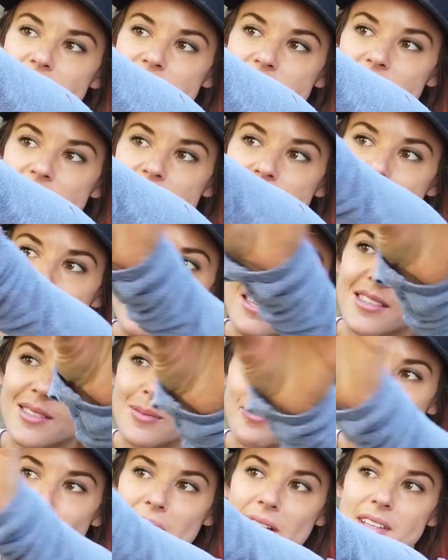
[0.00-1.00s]
placed into
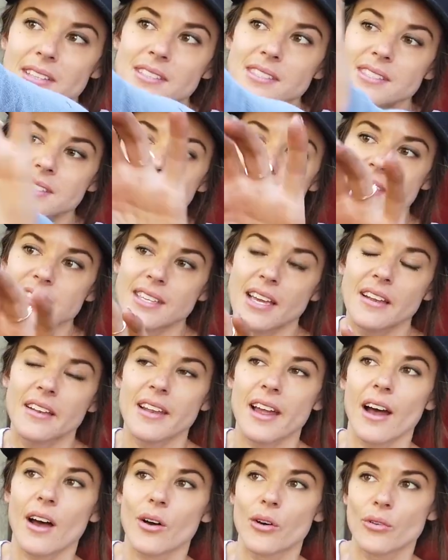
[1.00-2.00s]
these buds to
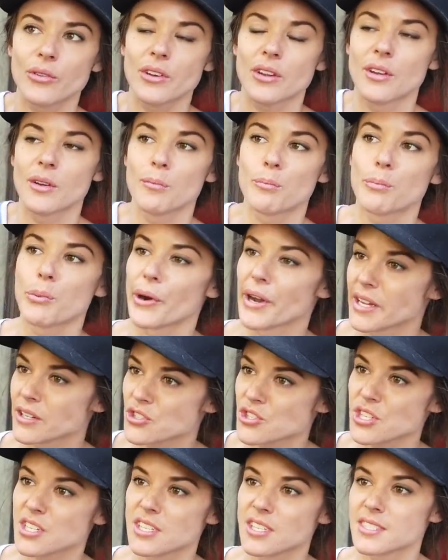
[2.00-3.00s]
send out
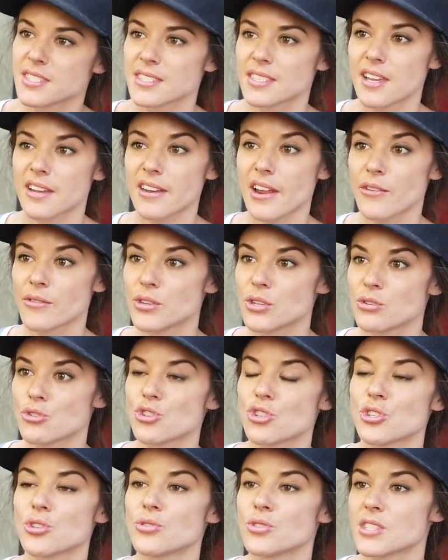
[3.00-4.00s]
branches, send
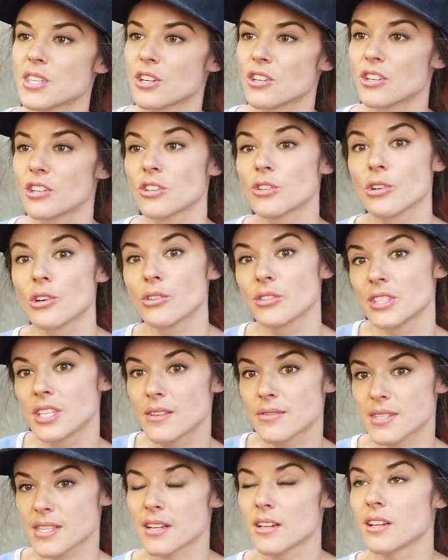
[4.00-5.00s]
out new shoots that are going to
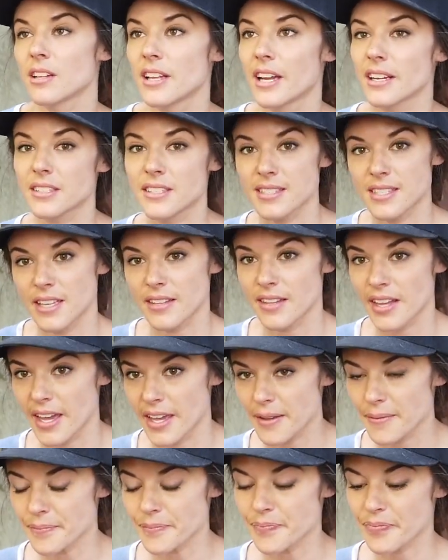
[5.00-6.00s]
grow leaves and collect
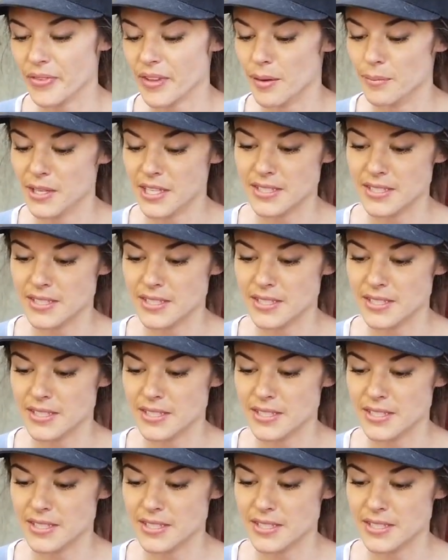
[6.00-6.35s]
sunlight,